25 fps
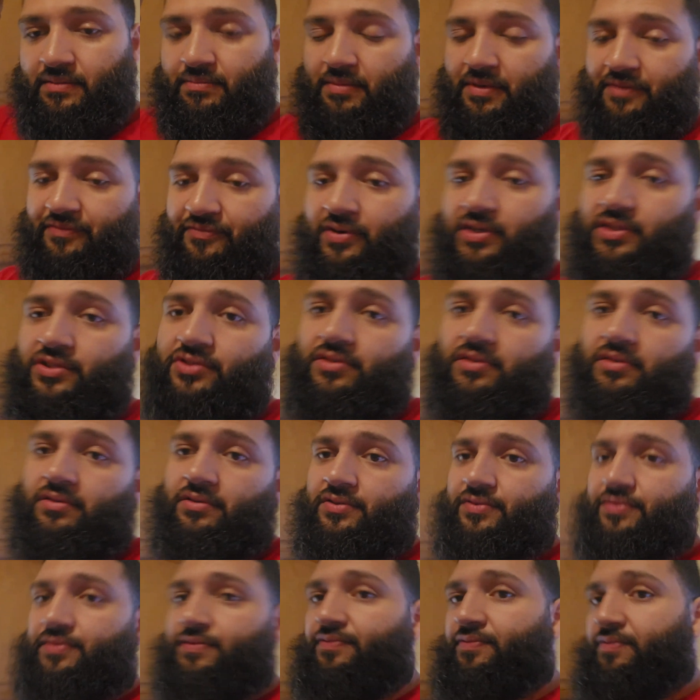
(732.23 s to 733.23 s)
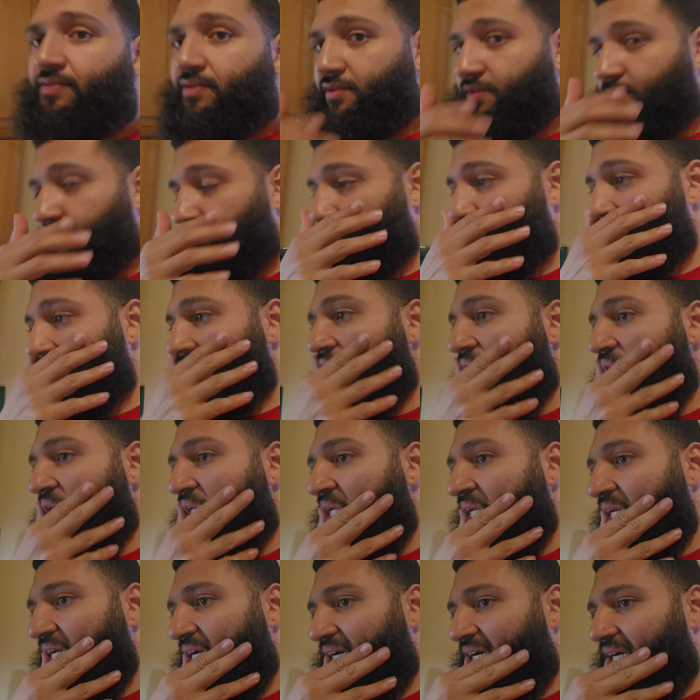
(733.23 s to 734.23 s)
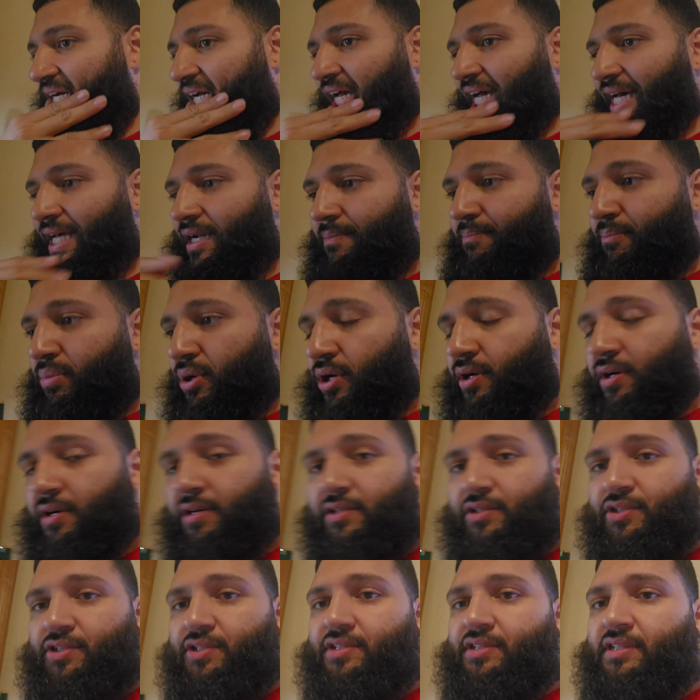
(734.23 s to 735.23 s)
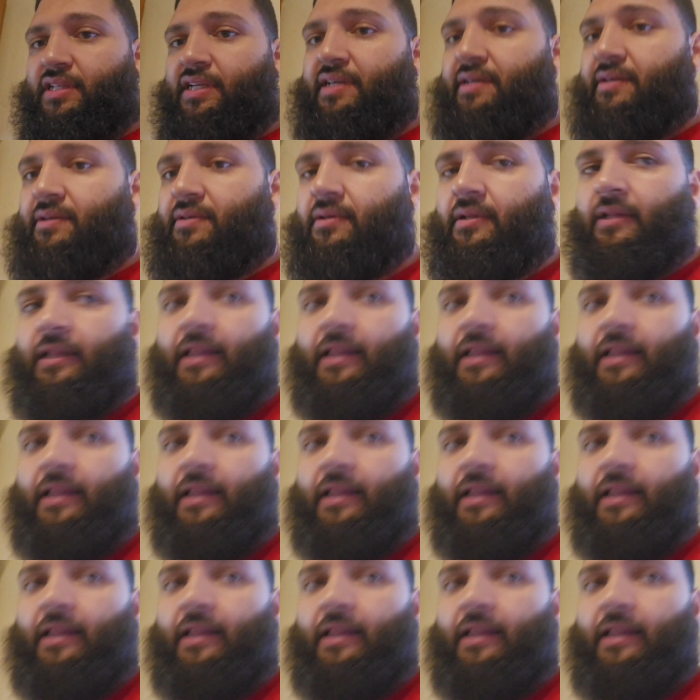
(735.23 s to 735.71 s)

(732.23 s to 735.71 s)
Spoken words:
French toast for first meal. I had a burger just now.